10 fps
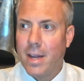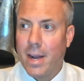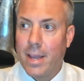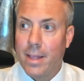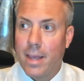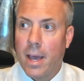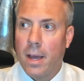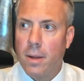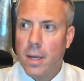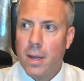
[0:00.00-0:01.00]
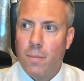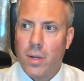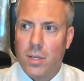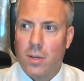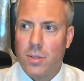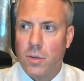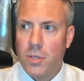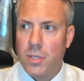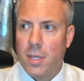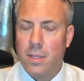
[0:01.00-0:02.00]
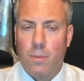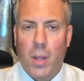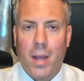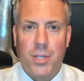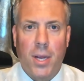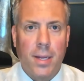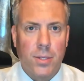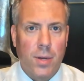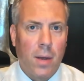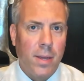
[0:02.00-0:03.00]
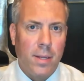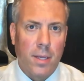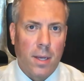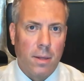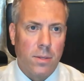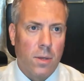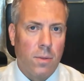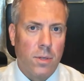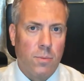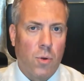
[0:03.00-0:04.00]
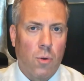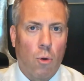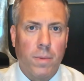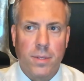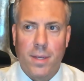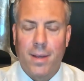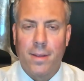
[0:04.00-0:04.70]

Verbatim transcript: and I get that but it's also just that supply chains are now easing, and so there's more normalcy.